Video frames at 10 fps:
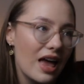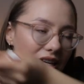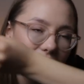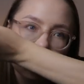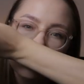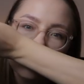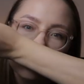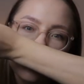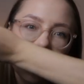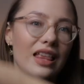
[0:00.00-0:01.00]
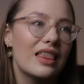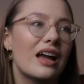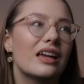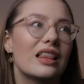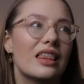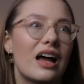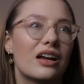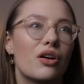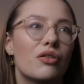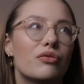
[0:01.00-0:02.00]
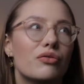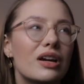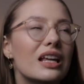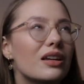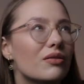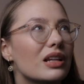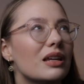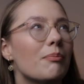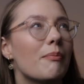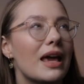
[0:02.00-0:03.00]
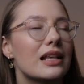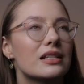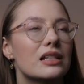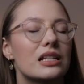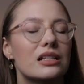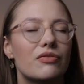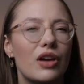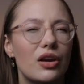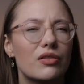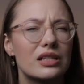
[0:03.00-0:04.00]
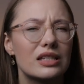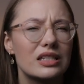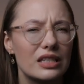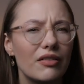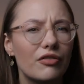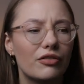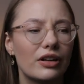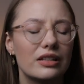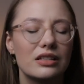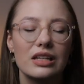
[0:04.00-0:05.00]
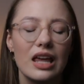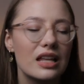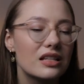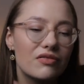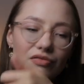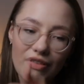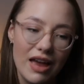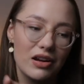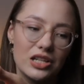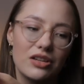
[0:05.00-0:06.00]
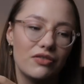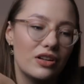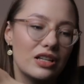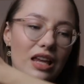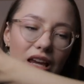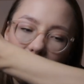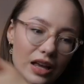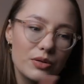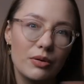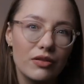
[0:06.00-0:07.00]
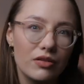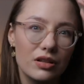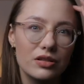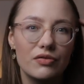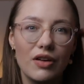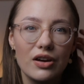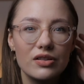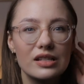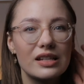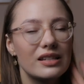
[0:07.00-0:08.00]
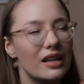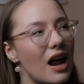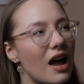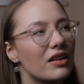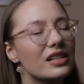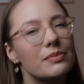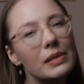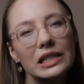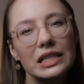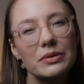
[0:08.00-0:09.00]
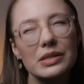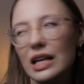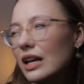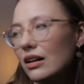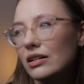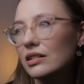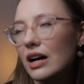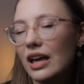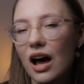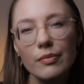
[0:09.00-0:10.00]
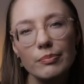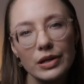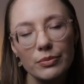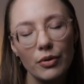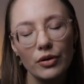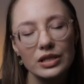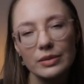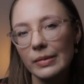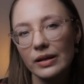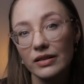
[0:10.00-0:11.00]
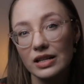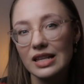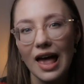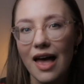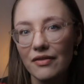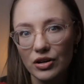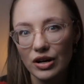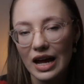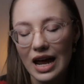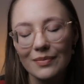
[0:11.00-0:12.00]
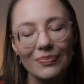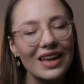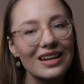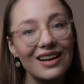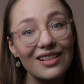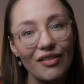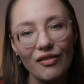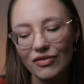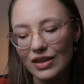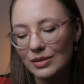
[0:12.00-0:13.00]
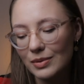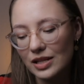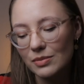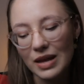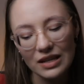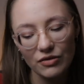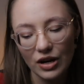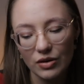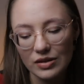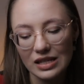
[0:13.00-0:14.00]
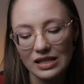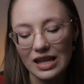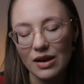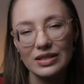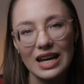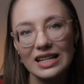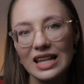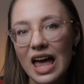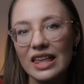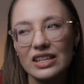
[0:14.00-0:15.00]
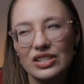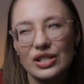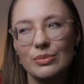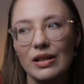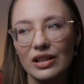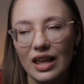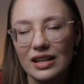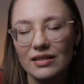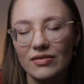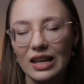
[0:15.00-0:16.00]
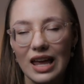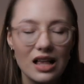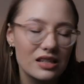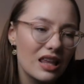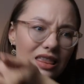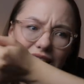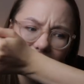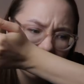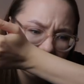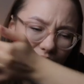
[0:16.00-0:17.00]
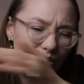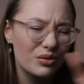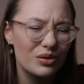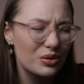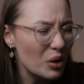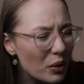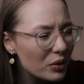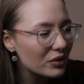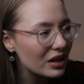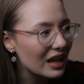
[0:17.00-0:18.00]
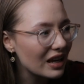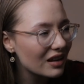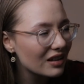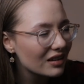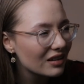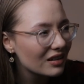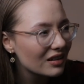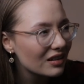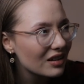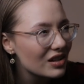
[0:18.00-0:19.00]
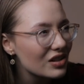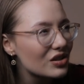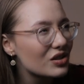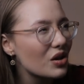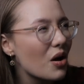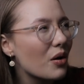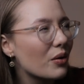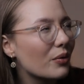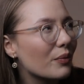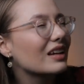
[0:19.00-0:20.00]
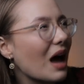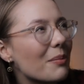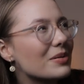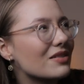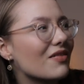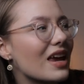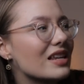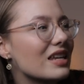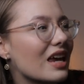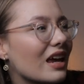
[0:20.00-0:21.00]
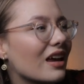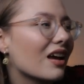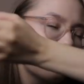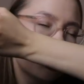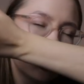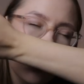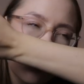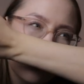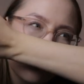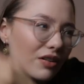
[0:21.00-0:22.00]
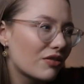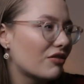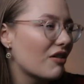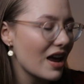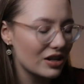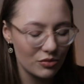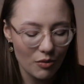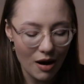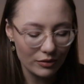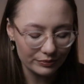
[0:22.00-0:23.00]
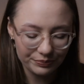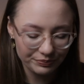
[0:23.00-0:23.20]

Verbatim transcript: And Ylang Ylang really, really makes this fragrance different. It's very different. Like, it's one of those fragrances that I smelled and I was like, oh, I can't pinpoint smelling this ever again. And I love this because many fragrances nowadays, they just smell like something else. And this is so unique, so captivating, so fresh. Wow